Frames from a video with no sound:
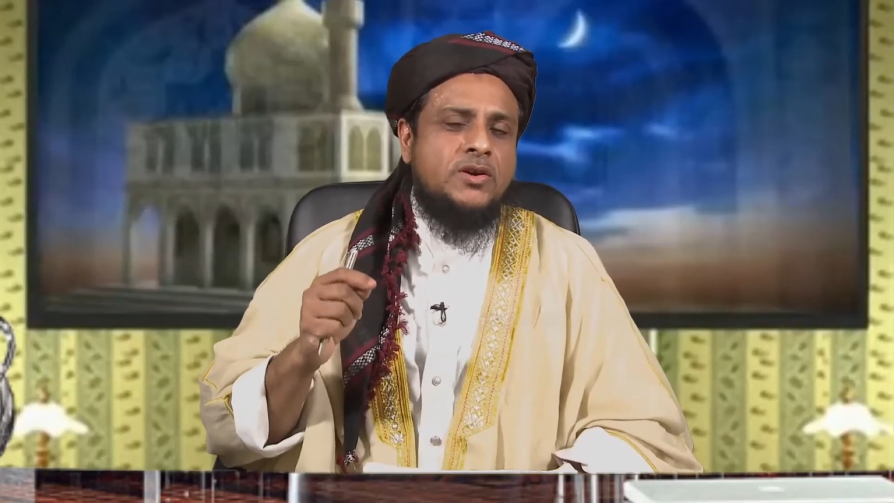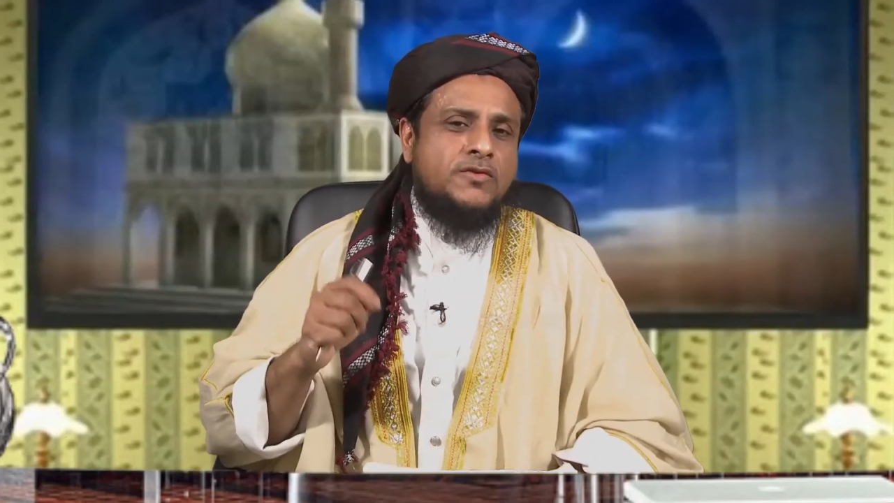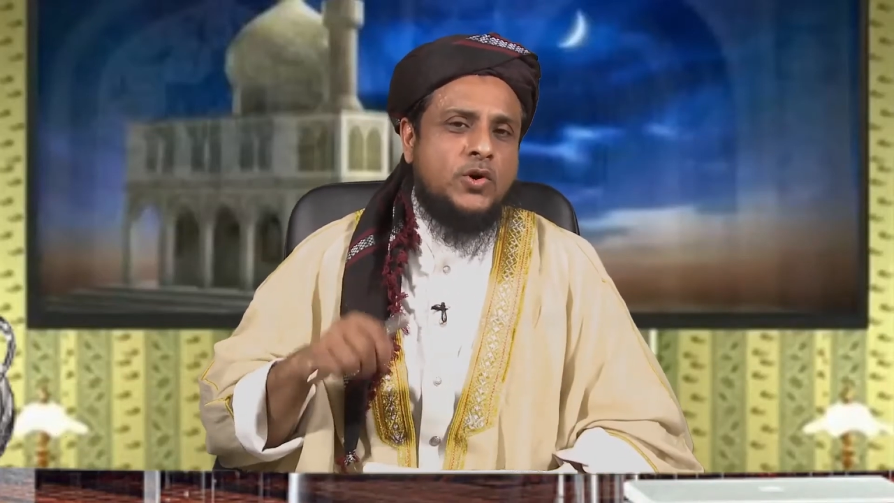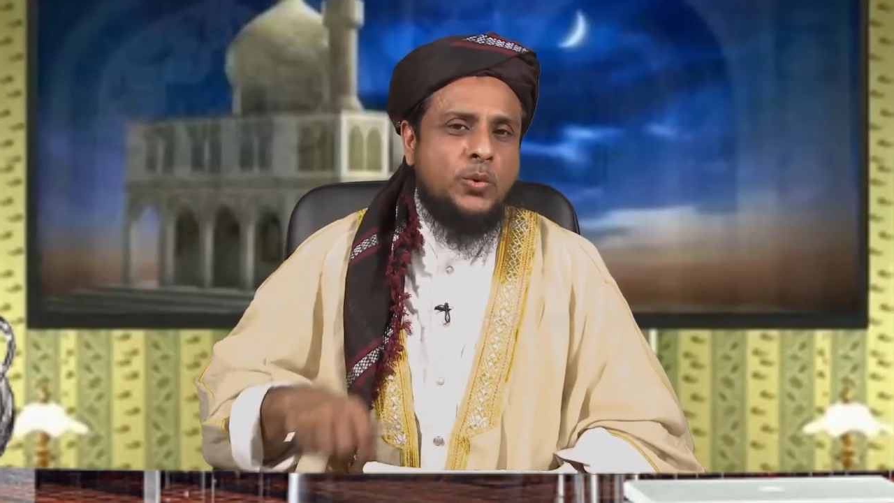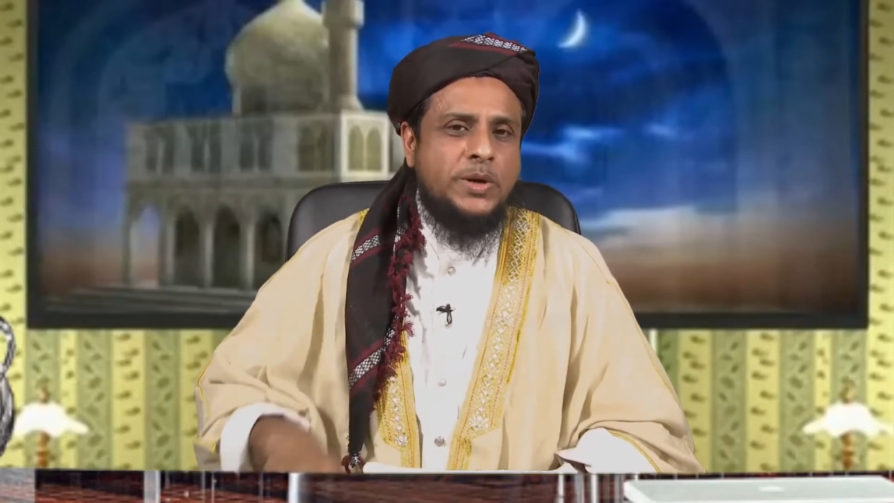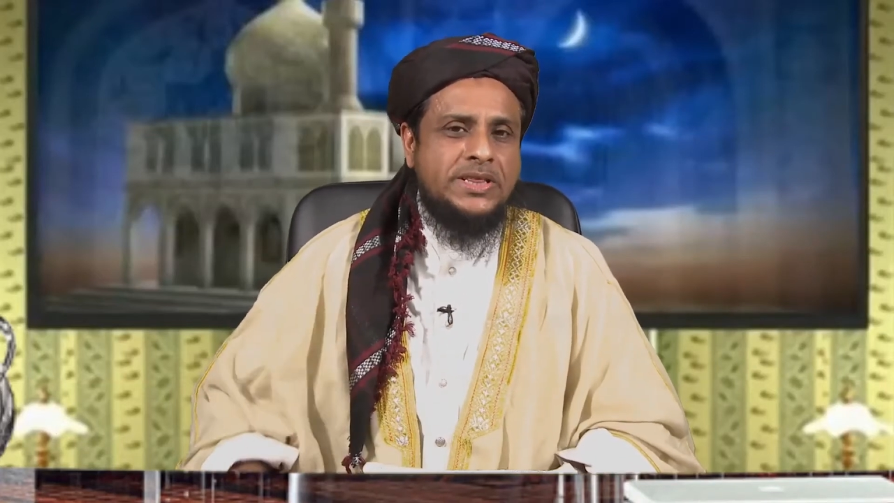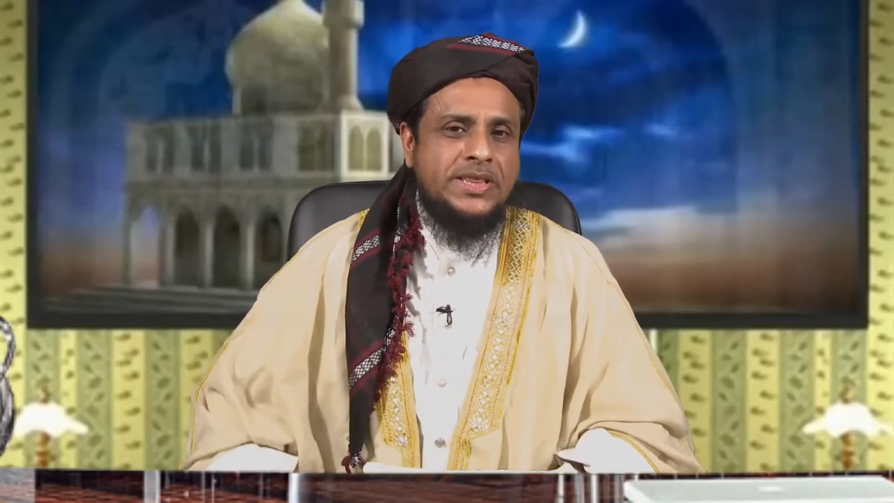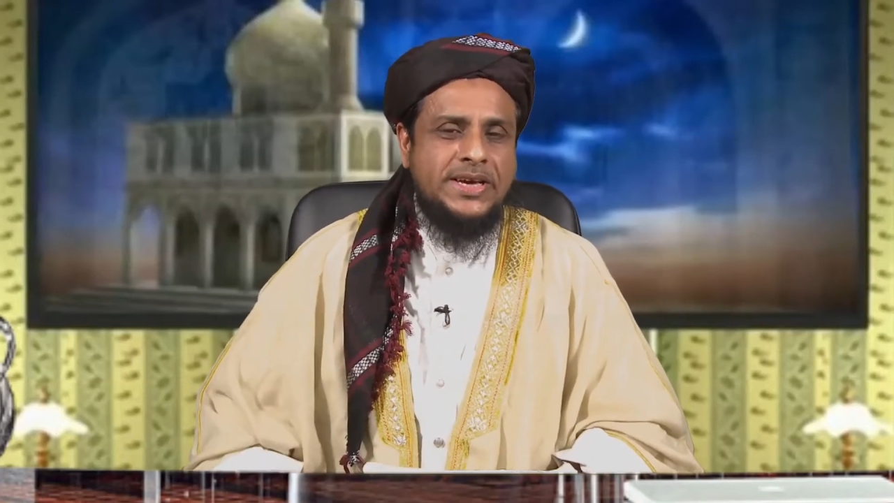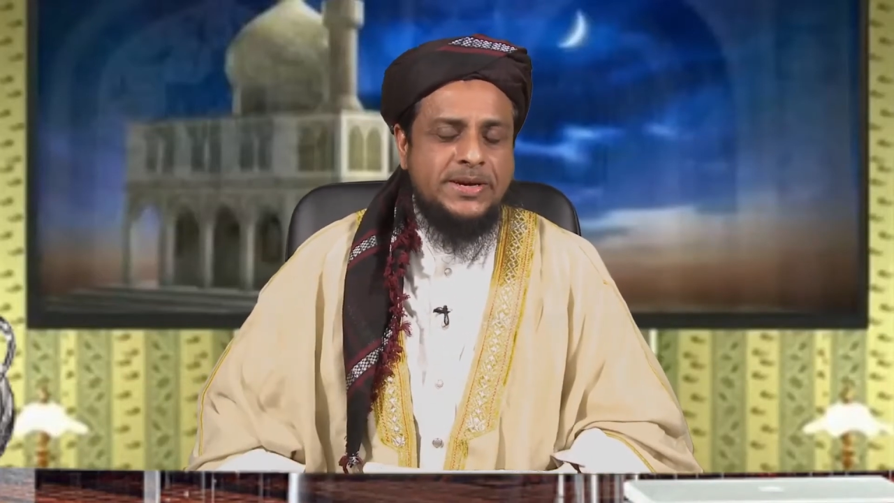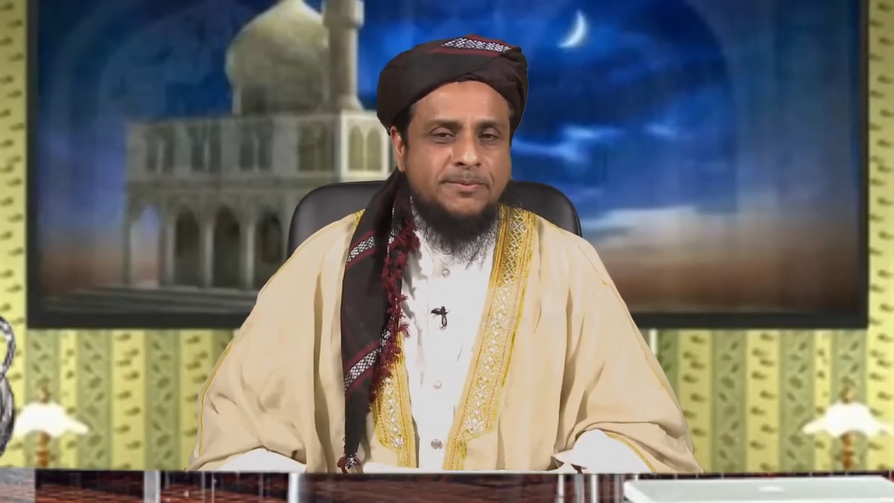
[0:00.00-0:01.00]
of going
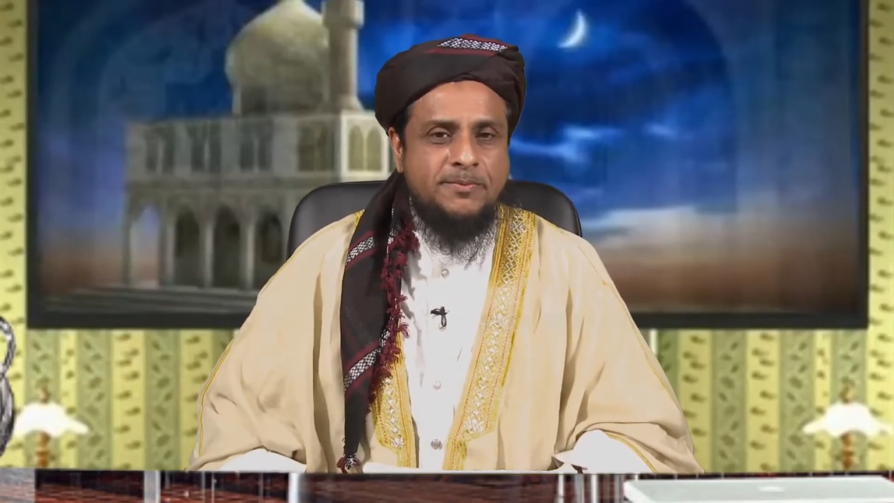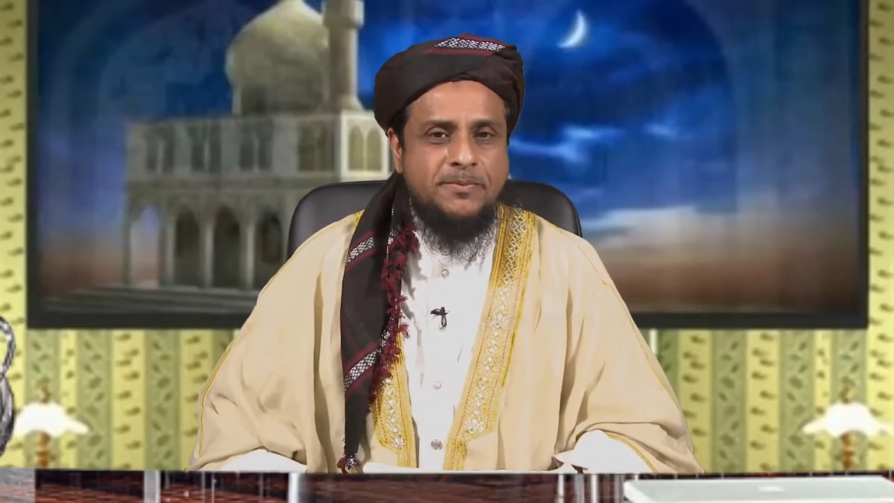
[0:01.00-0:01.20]
there.